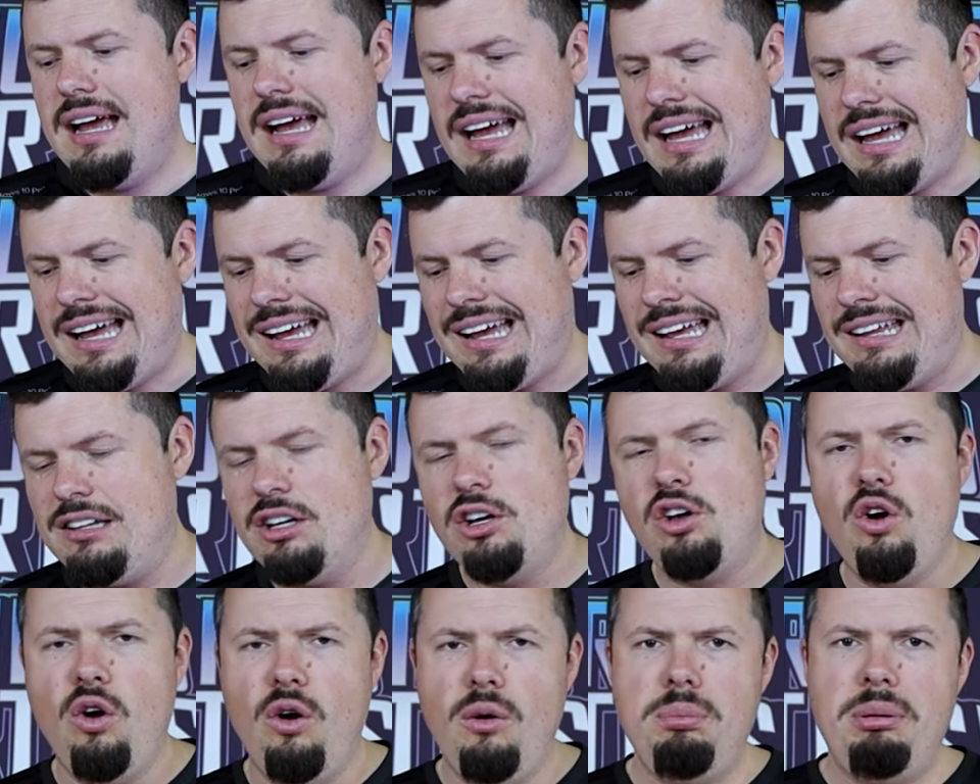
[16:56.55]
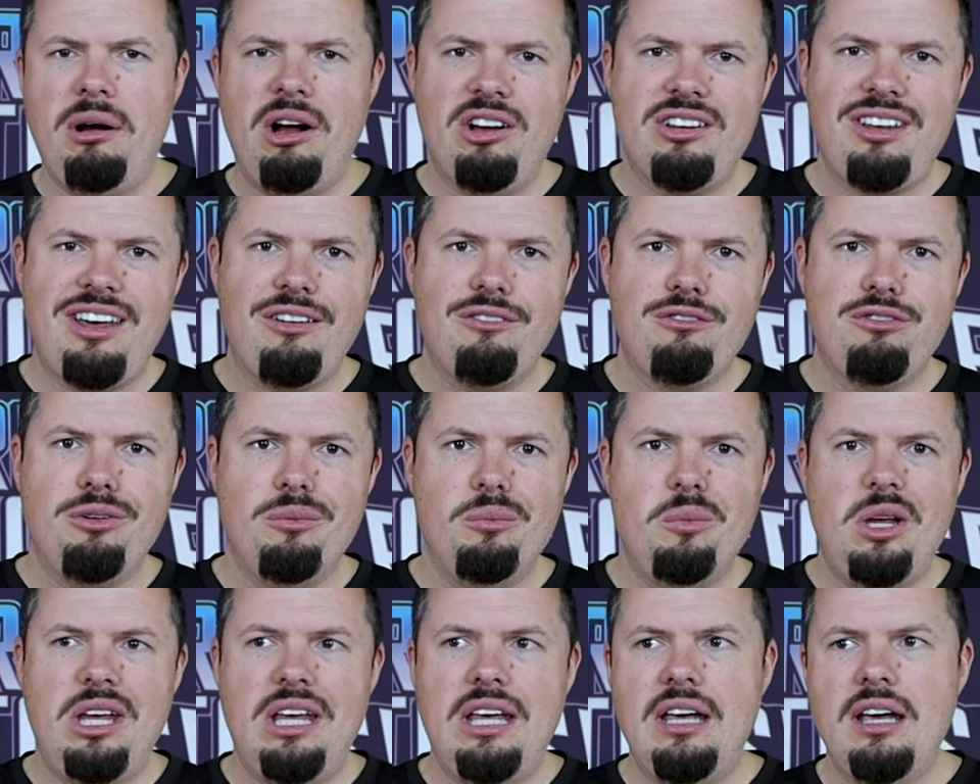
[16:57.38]
The core parking for
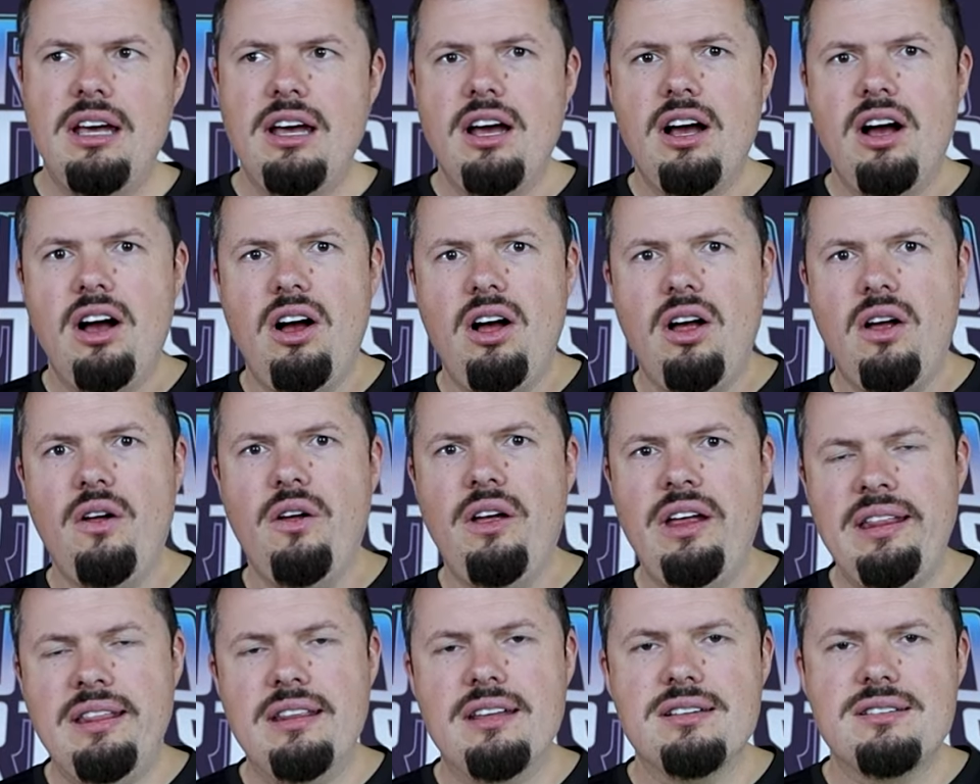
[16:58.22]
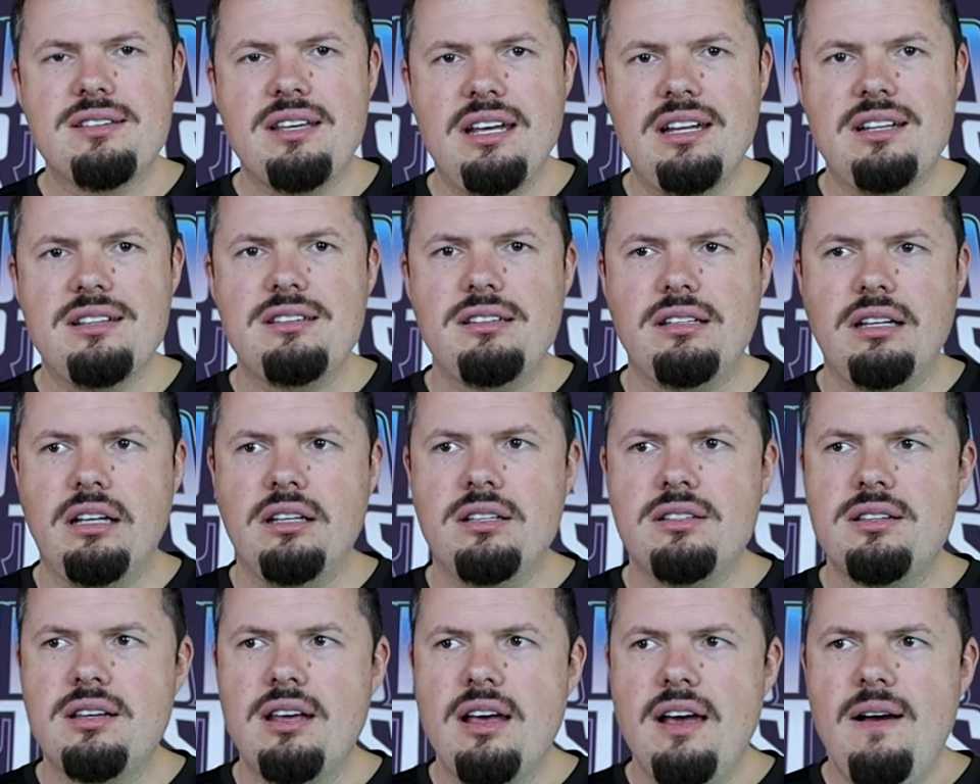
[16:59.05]
me in this
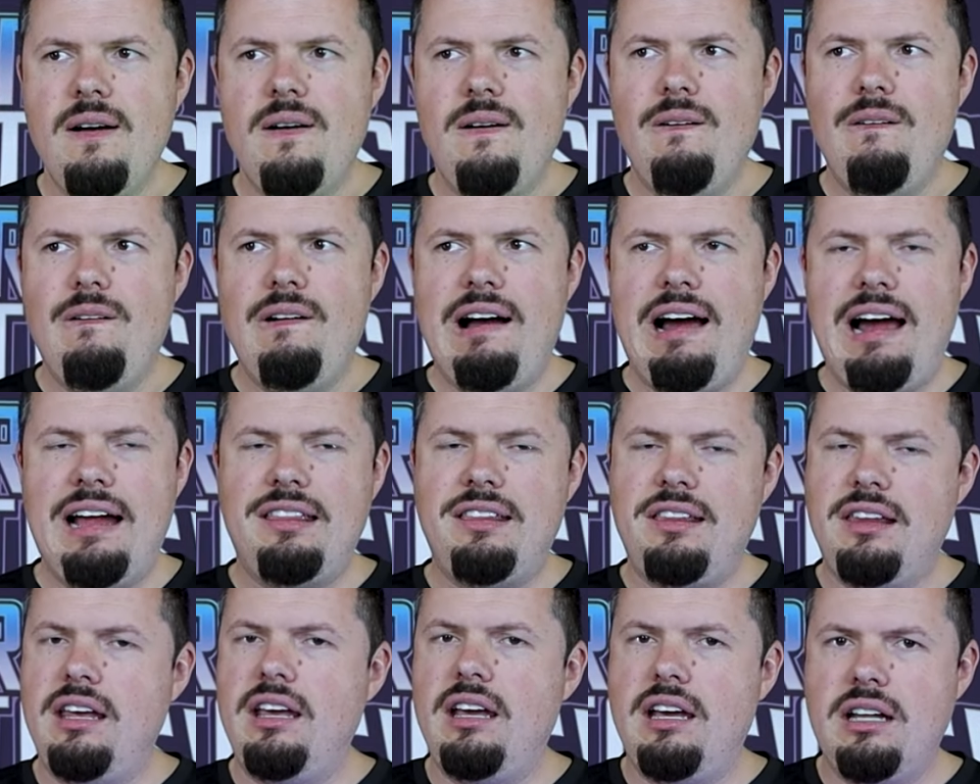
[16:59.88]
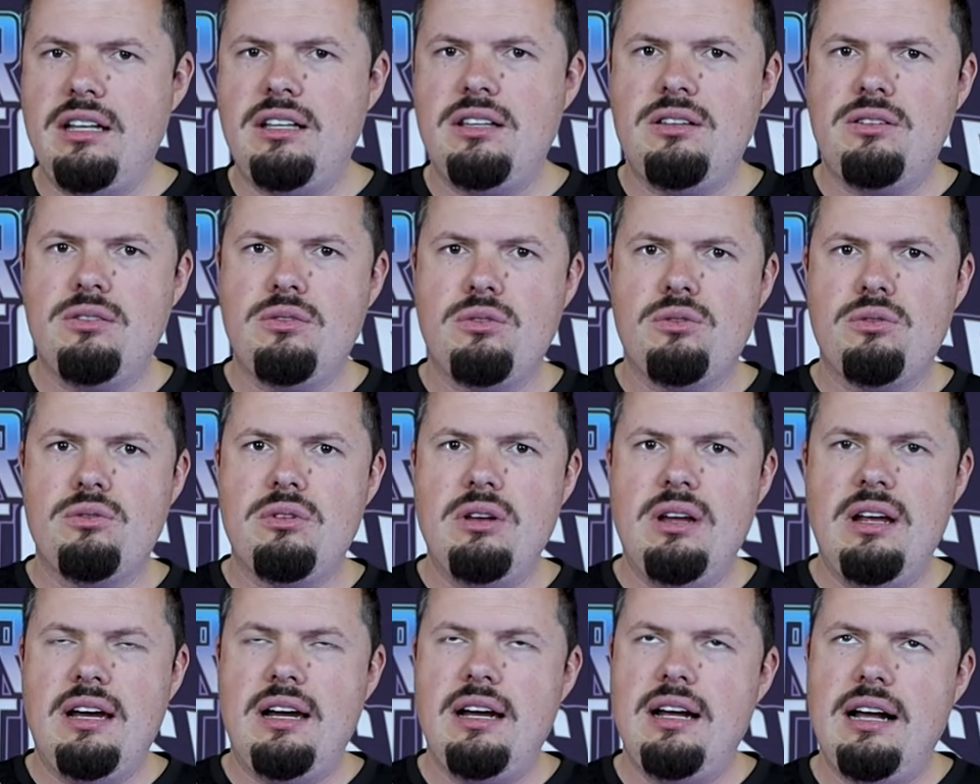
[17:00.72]
instance, I don't
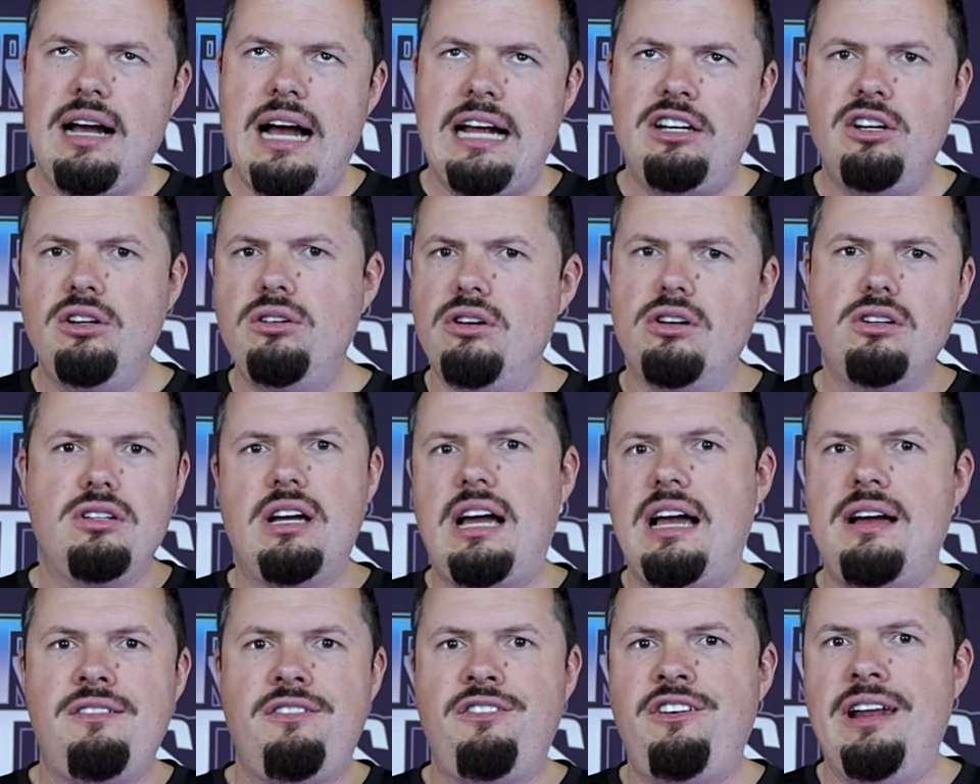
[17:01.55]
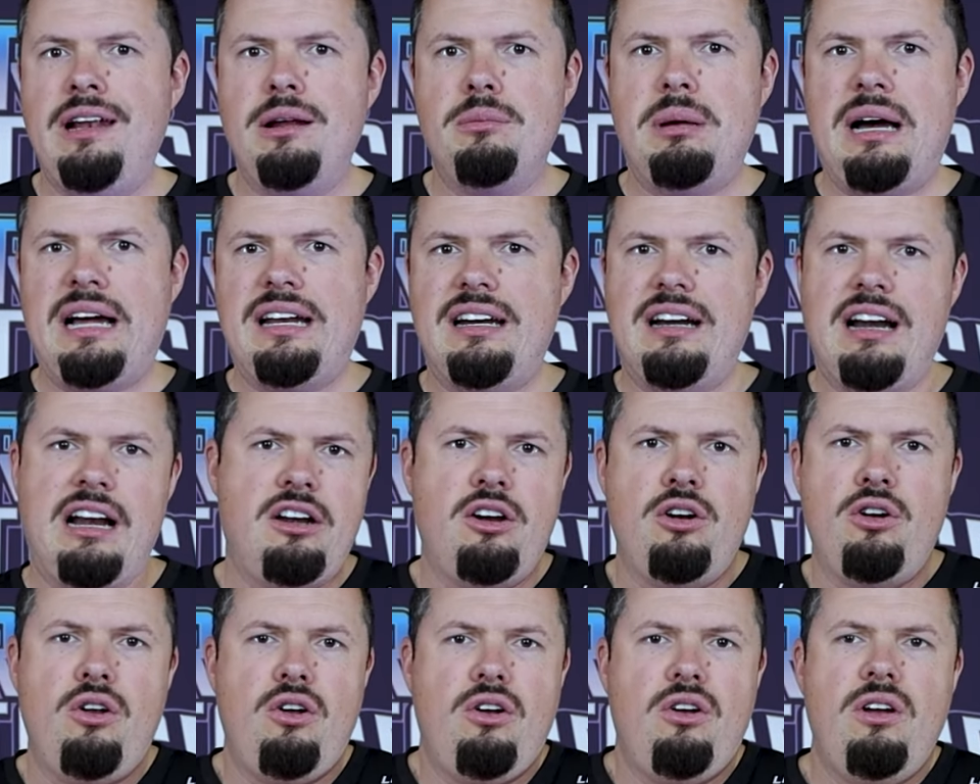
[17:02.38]
know how I feel about it. I
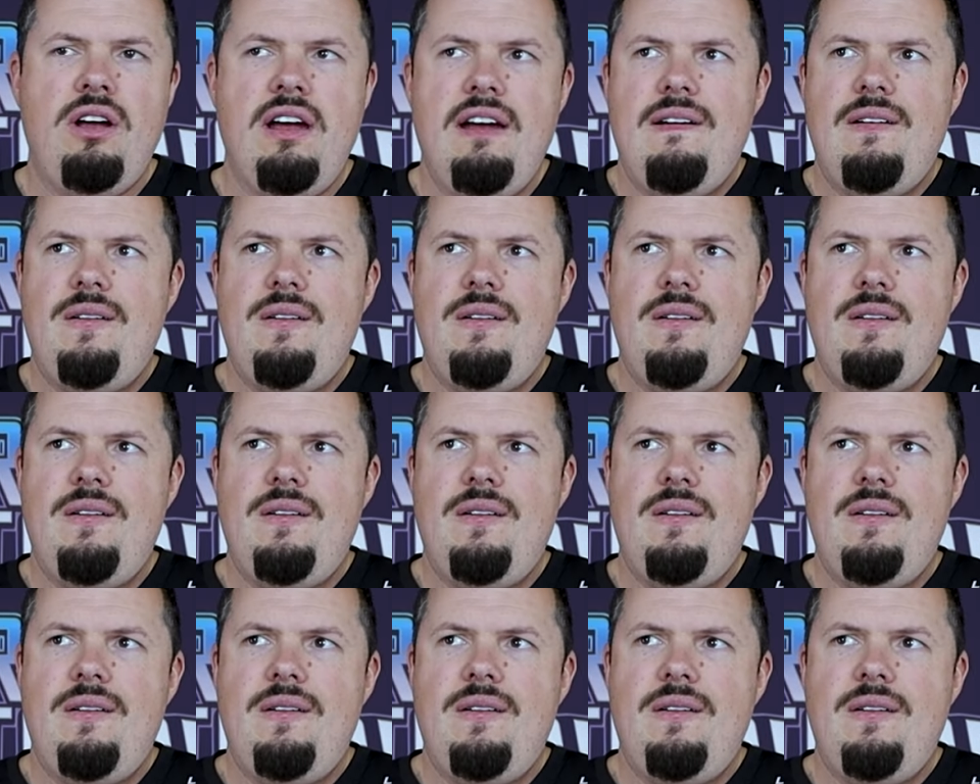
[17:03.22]
don't know.